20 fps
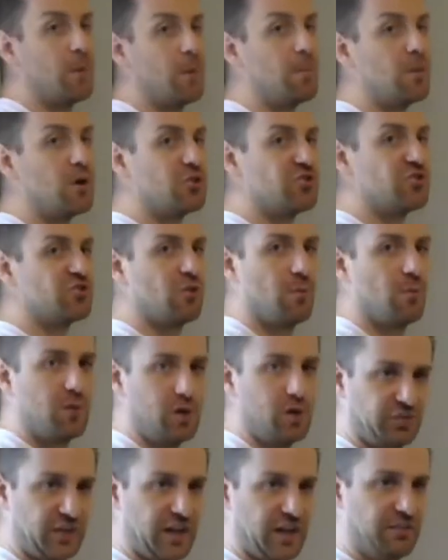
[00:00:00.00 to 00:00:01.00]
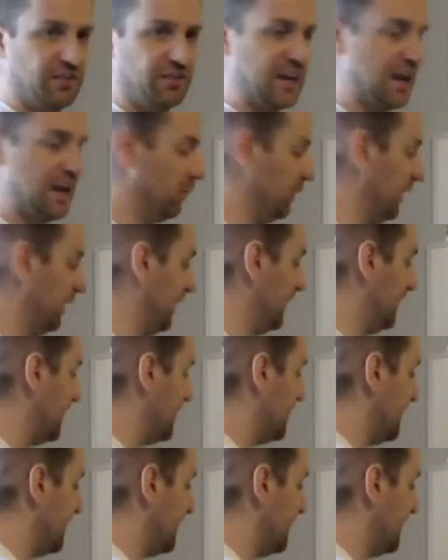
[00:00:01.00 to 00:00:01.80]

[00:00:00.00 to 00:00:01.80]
commercial multifamily,